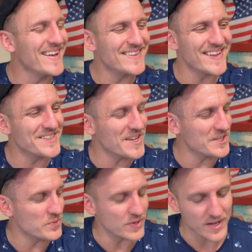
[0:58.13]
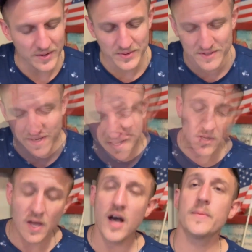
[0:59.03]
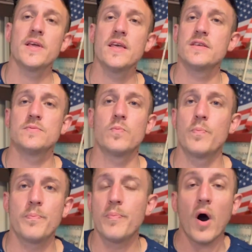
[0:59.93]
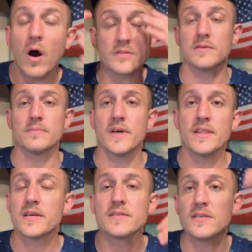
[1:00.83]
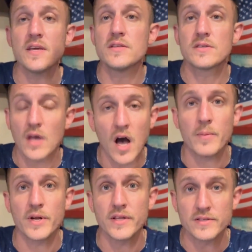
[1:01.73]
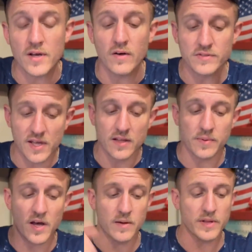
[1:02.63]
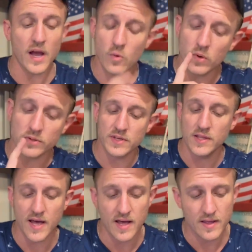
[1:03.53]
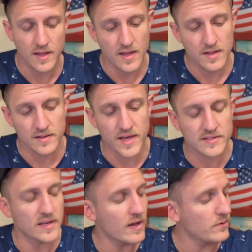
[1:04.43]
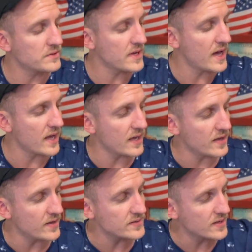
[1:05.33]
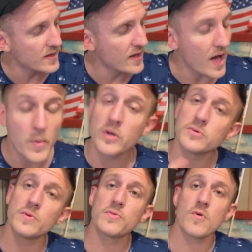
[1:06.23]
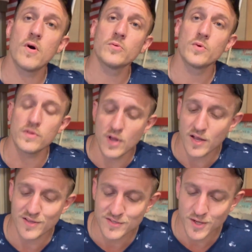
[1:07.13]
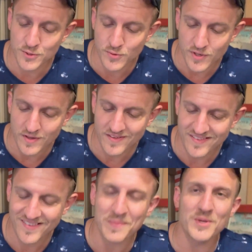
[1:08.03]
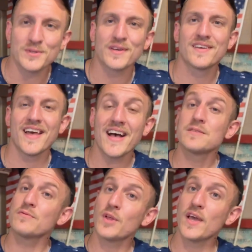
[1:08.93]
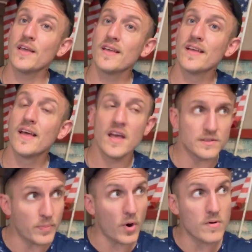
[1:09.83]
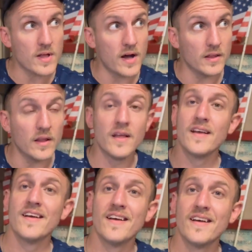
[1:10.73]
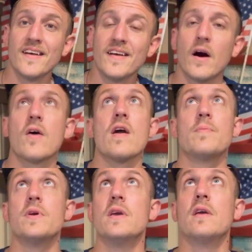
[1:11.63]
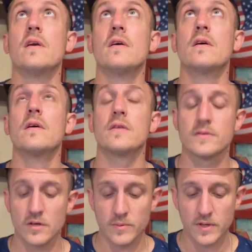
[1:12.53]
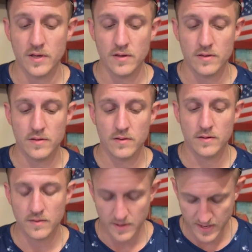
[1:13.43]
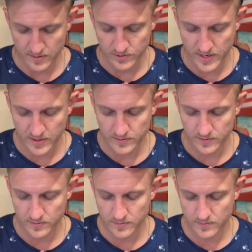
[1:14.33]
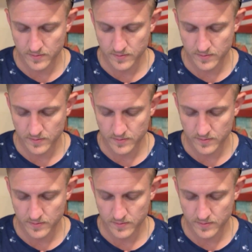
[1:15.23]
It's ridiculous. Music comedy is awesome. It exceeds comedy itself, stand-up comedy. I say that. The next thing I will say is I'm also enthralled with 90s country music as of late. It's bar none. R.I.P. Toby Keith, Alan Jackson.